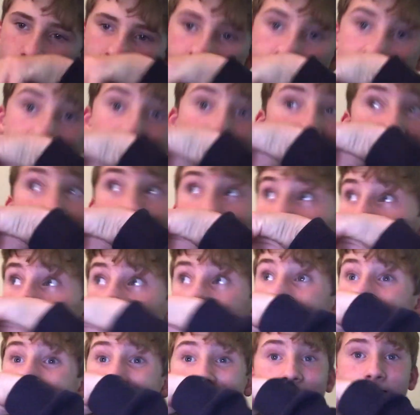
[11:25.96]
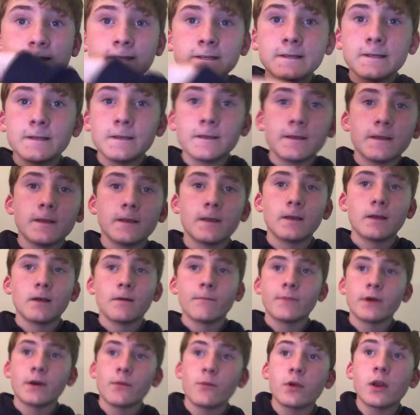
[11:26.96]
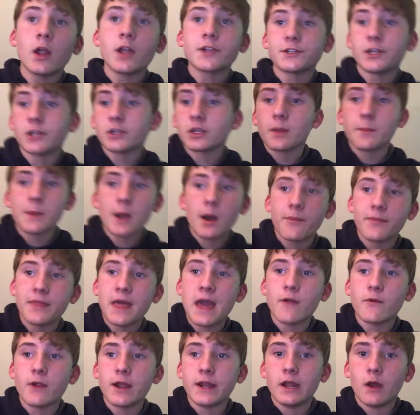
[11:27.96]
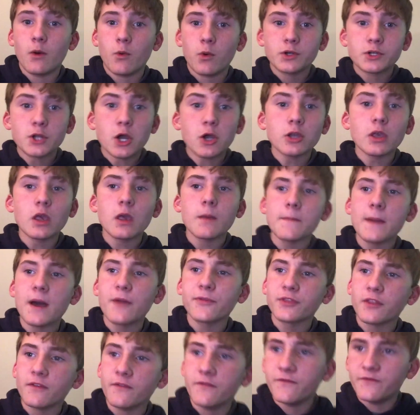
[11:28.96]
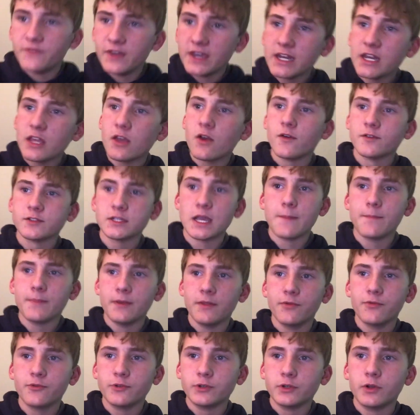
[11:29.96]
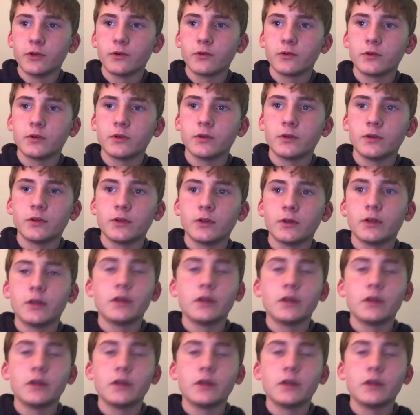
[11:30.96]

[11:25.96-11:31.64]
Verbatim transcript: hour winds. But we're not talking about that right now. We're talking about the videos I've been through.